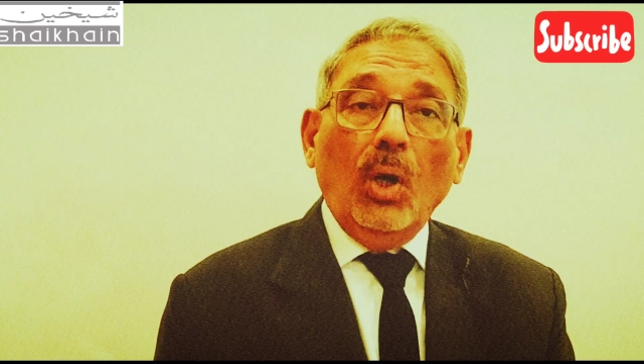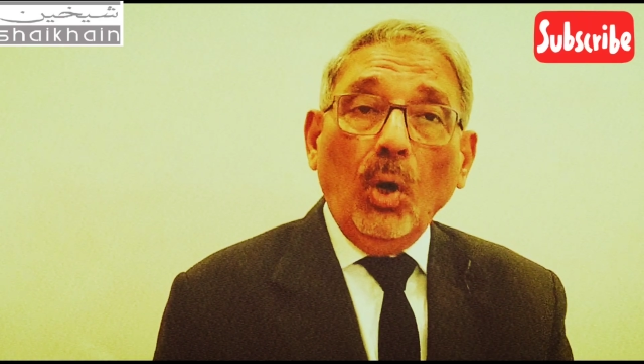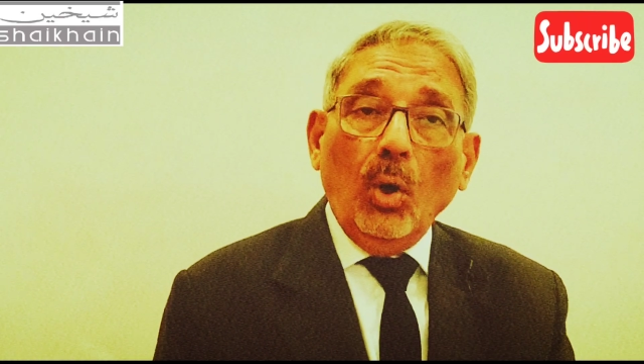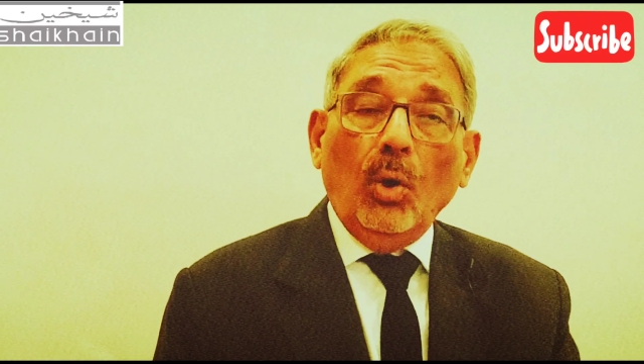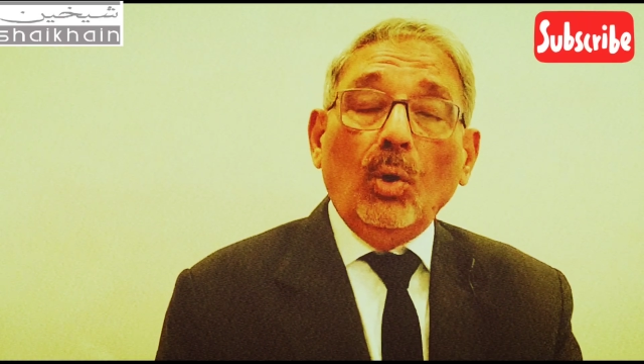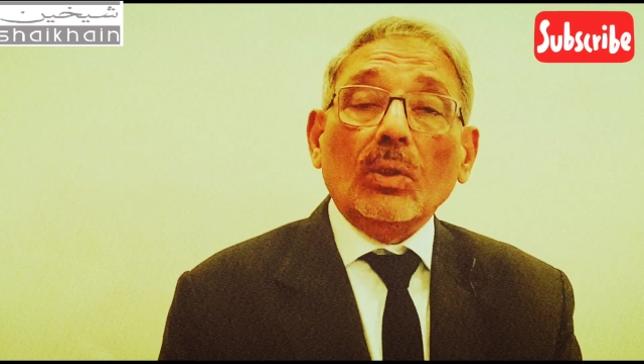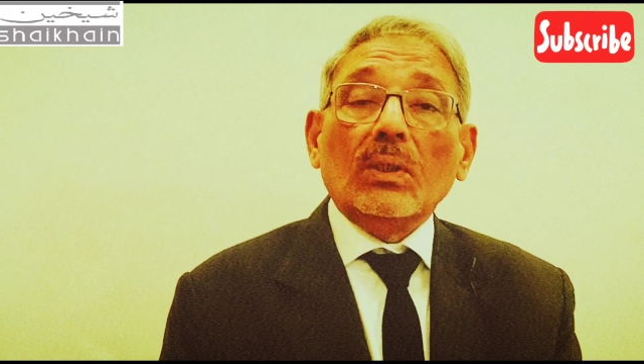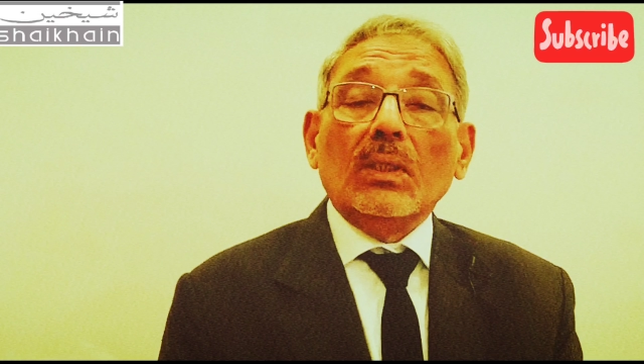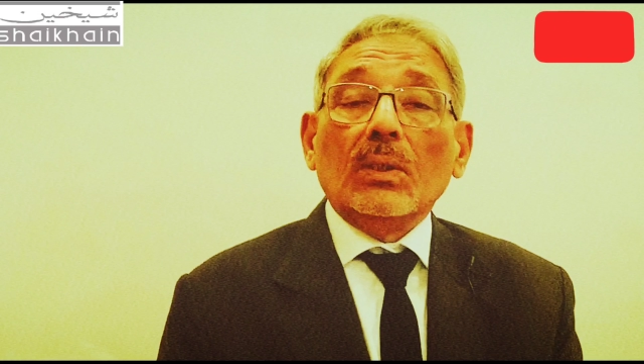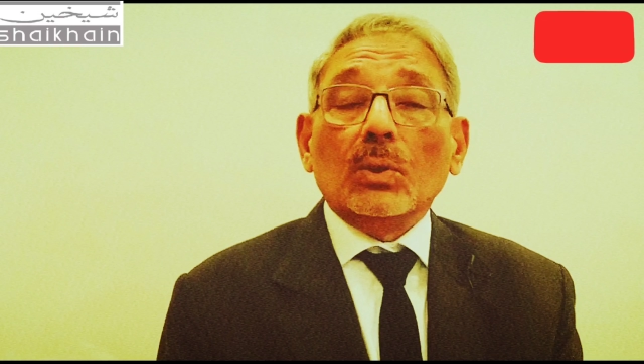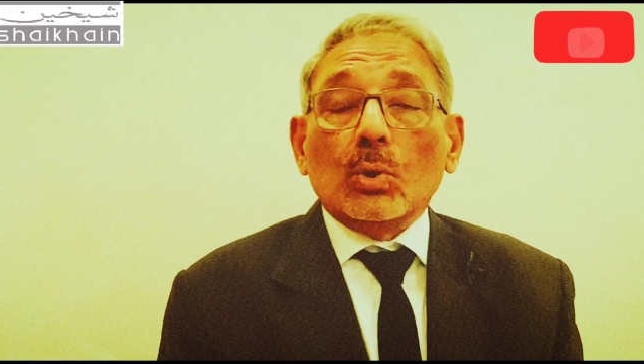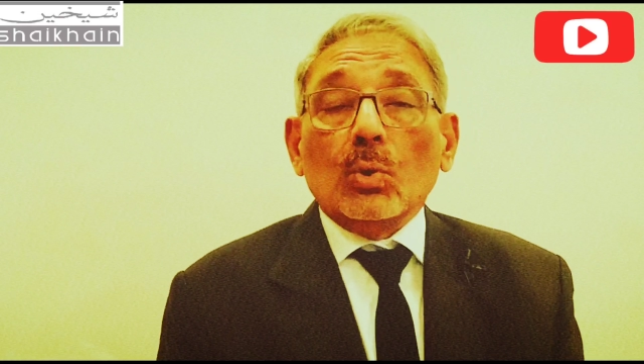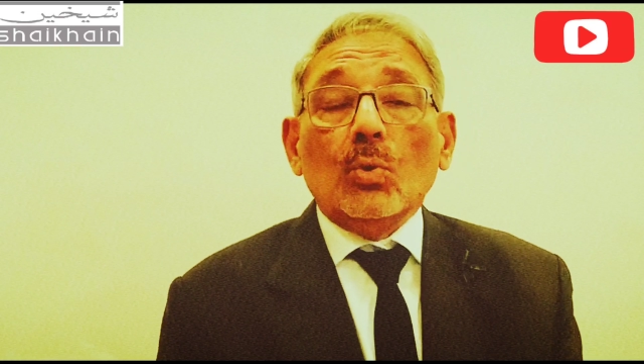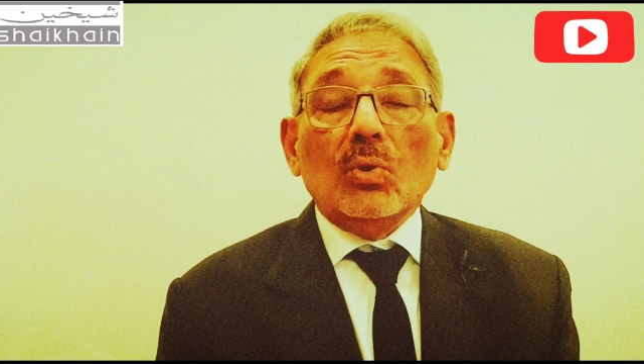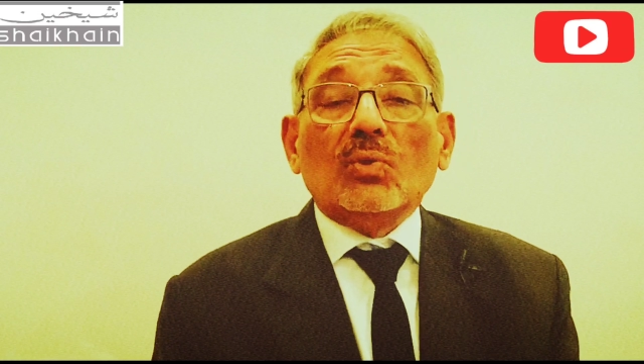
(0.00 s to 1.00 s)
or
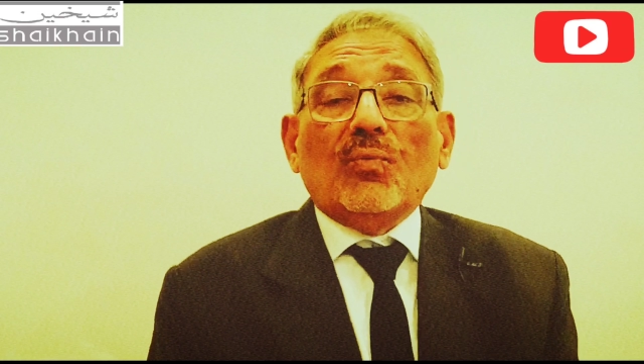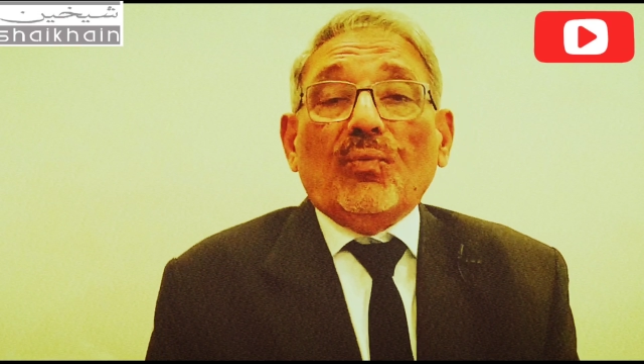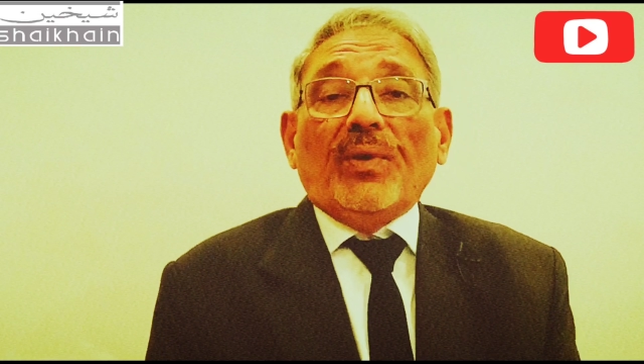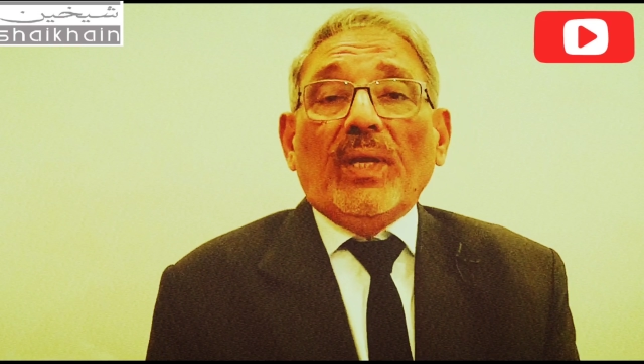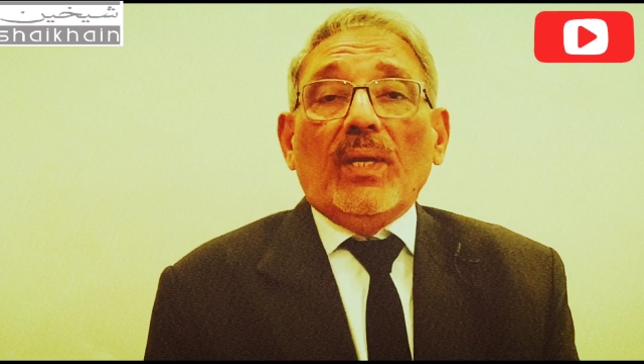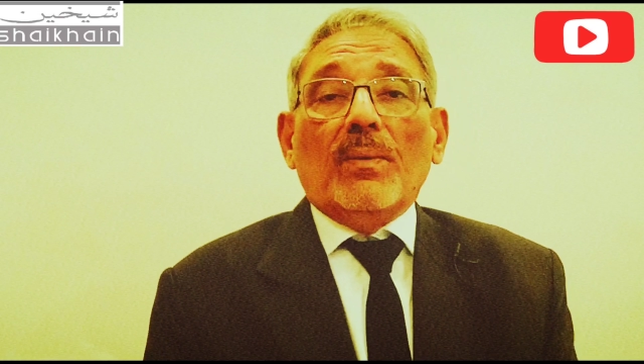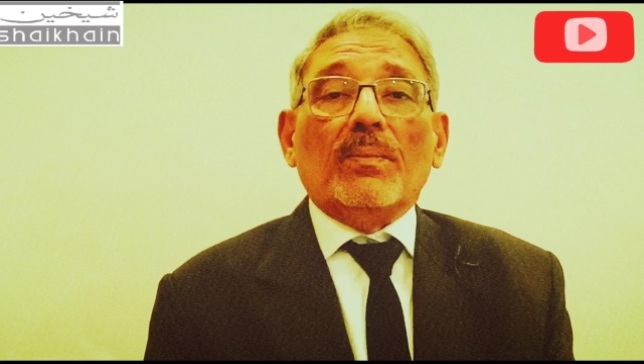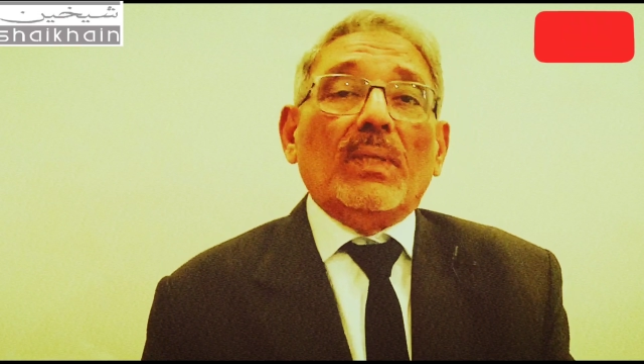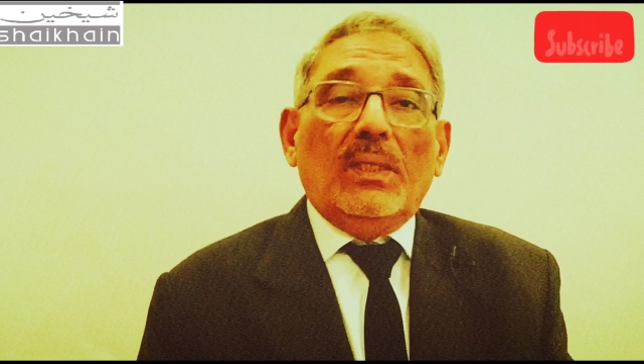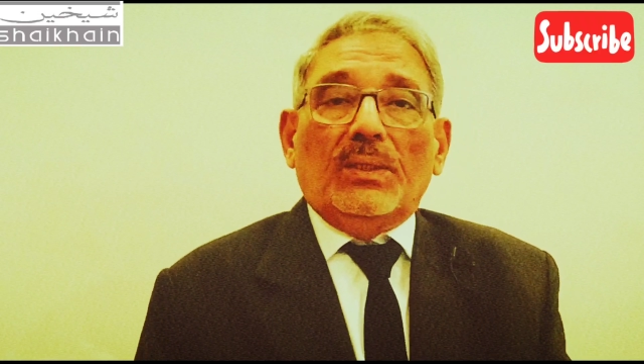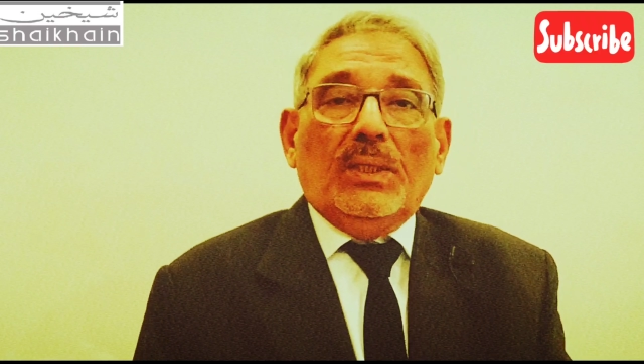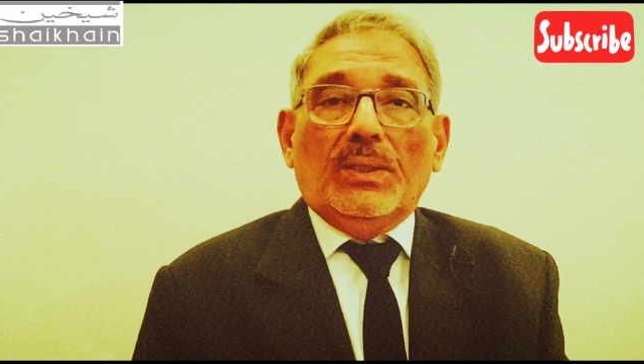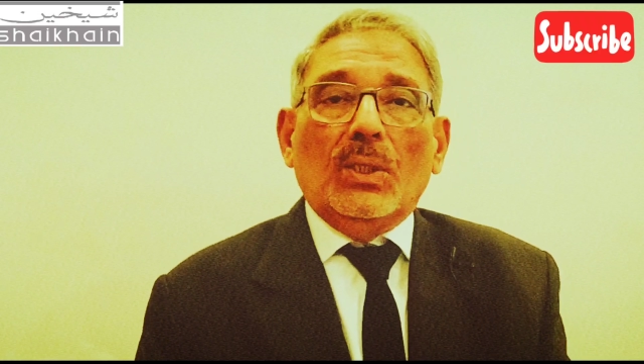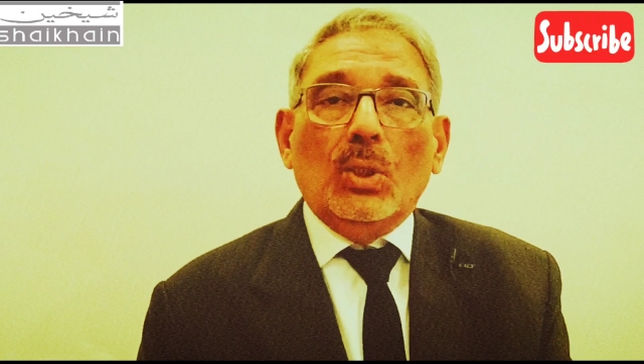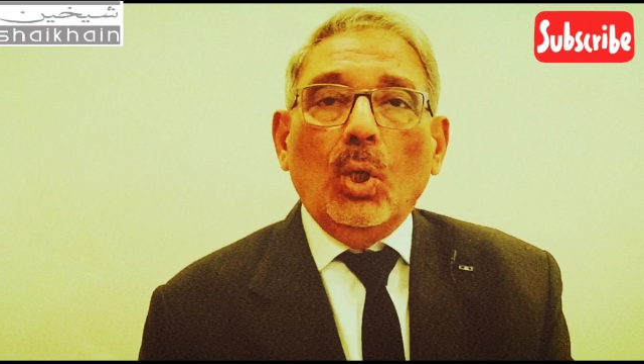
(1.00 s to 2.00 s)
rules framed
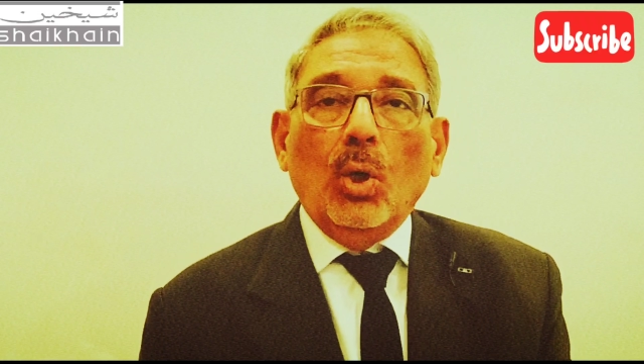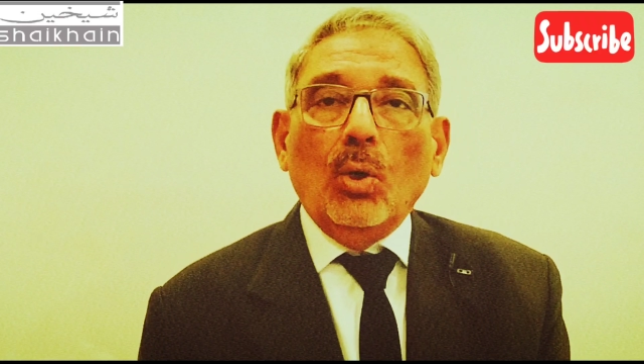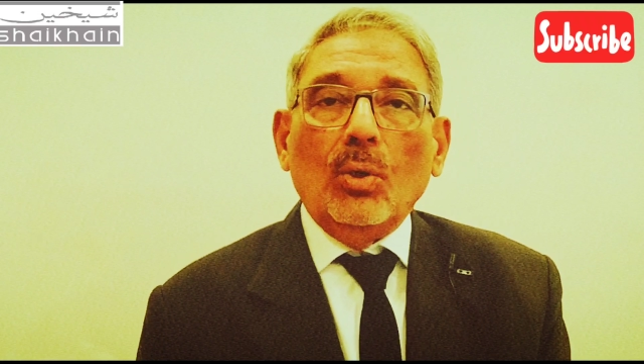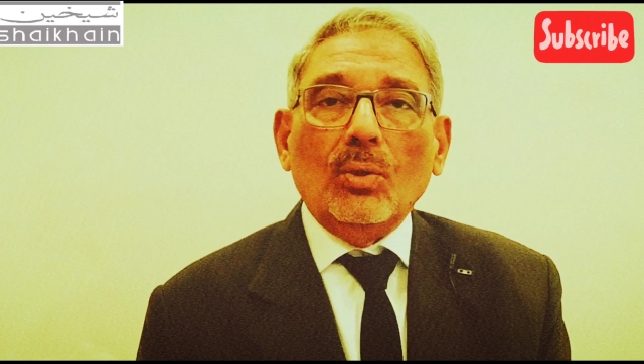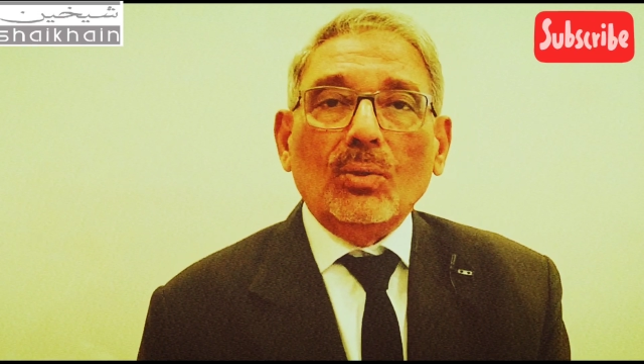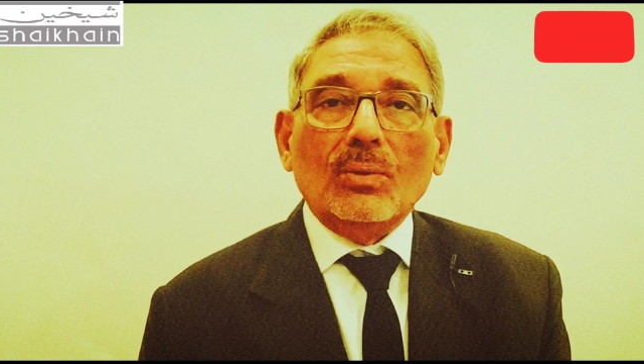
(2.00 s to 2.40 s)
under the law